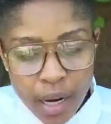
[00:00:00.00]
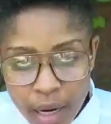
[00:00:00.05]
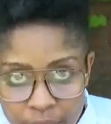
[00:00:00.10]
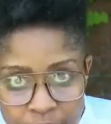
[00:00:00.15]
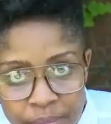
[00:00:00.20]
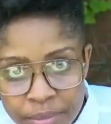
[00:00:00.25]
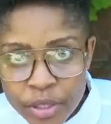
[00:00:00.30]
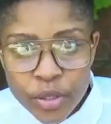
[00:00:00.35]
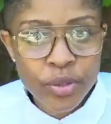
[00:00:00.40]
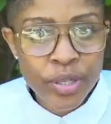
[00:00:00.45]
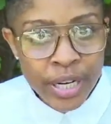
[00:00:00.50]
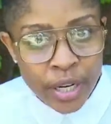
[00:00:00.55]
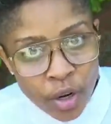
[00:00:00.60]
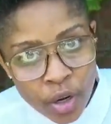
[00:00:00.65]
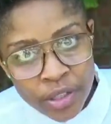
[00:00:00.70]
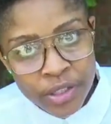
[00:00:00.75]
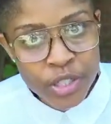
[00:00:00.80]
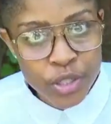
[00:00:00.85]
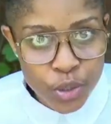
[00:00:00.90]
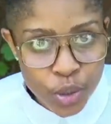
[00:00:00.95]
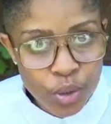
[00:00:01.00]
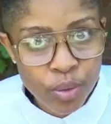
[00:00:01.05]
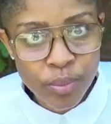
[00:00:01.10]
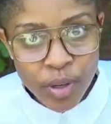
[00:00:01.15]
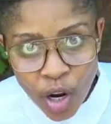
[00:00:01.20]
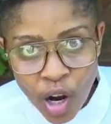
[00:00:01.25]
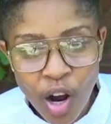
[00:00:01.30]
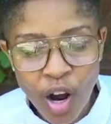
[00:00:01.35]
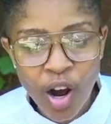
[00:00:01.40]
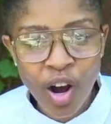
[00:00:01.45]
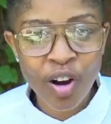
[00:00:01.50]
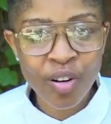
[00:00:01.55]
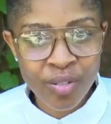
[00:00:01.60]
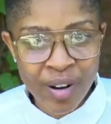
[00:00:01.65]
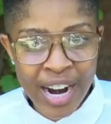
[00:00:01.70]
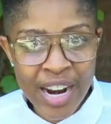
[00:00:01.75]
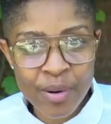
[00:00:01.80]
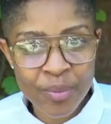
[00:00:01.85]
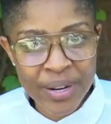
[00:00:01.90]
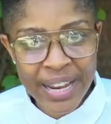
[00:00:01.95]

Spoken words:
unmuting on the Zoom call, right?